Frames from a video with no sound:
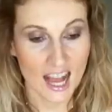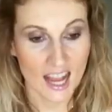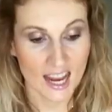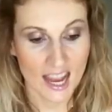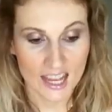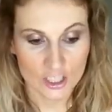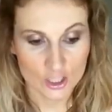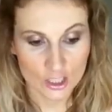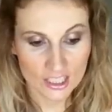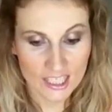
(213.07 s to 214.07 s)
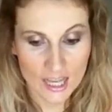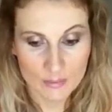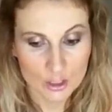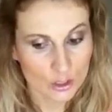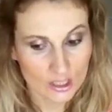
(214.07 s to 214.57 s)
I actually
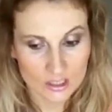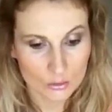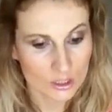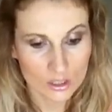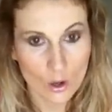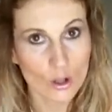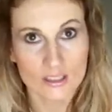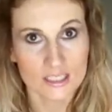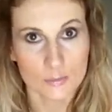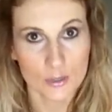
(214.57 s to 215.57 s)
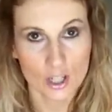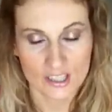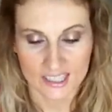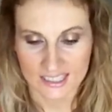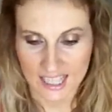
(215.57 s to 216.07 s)
am thrilled with all these
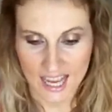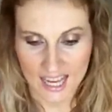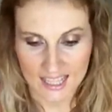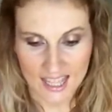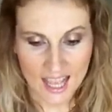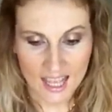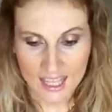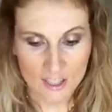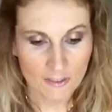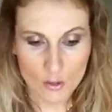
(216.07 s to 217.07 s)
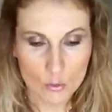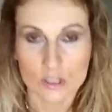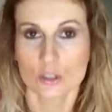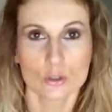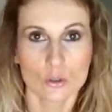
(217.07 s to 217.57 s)
products, and if I were
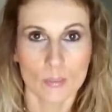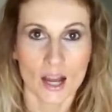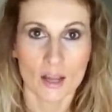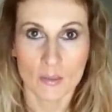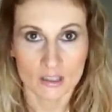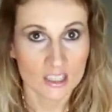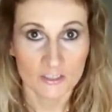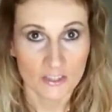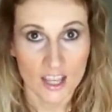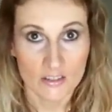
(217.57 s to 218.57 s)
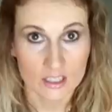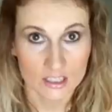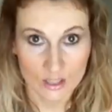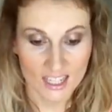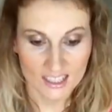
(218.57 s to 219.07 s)
to do my monthly
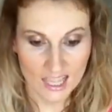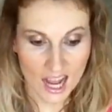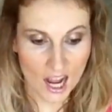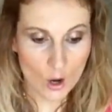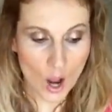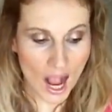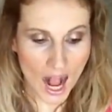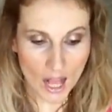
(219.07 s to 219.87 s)
favorites right now,